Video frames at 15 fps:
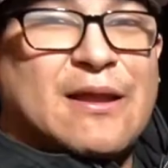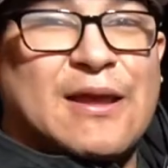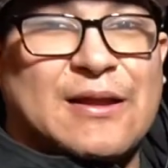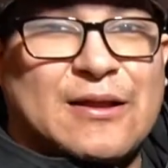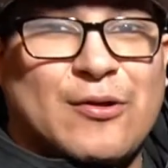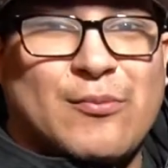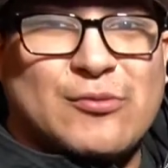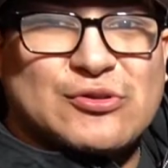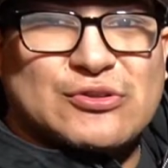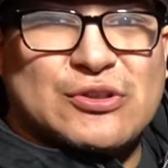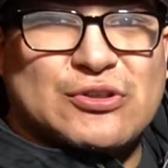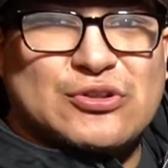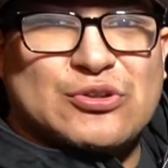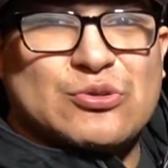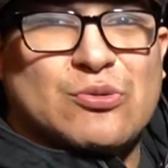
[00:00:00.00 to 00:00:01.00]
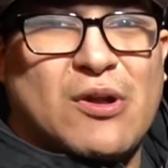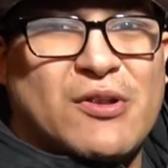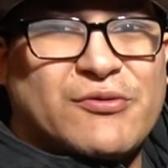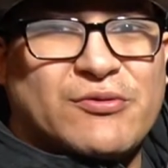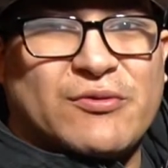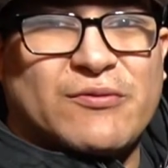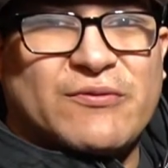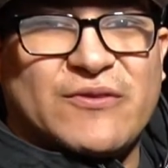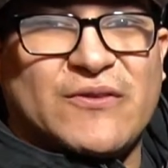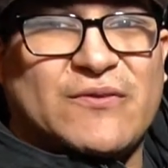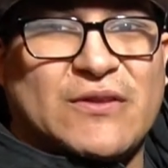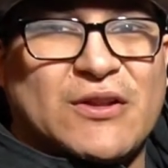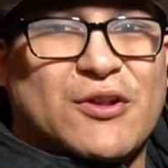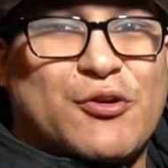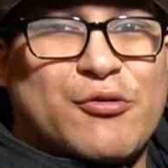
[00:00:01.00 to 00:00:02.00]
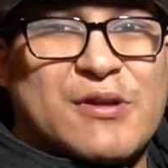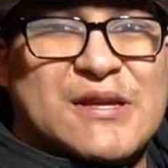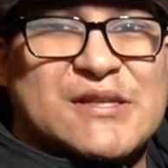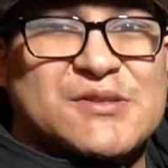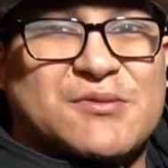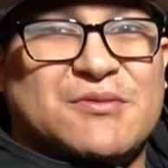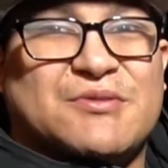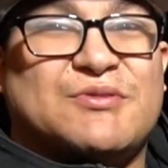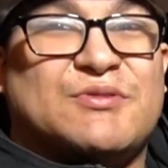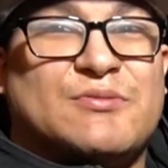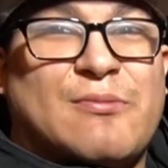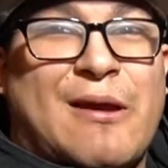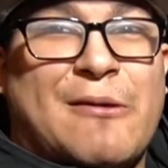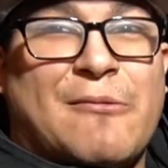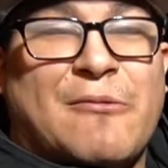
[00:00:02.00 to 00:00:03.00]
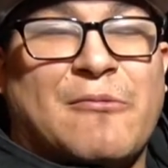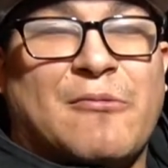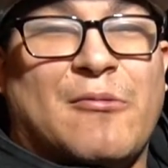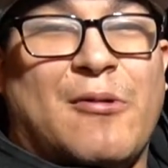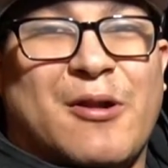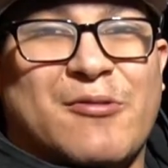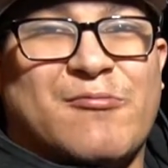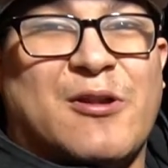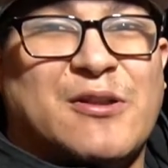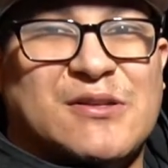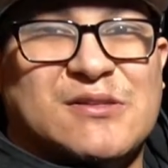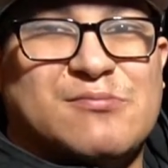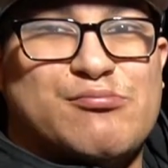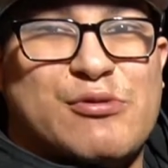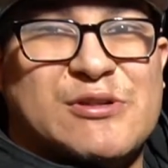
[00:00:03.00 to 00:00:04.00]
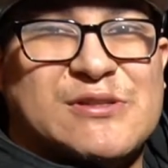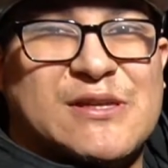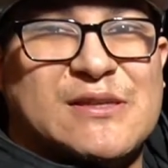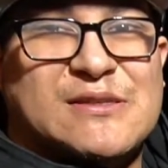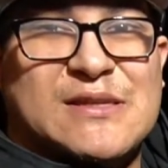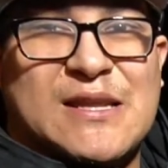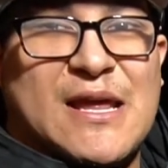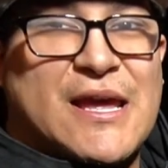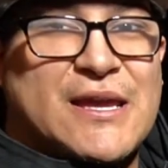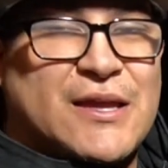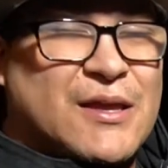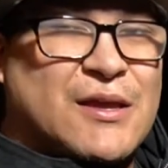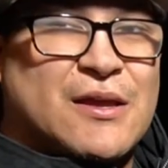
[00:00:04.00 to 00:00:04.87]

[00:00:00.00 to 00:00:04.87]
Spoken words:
Egg almost to 250 degrees, which is why we want to run this brisket today.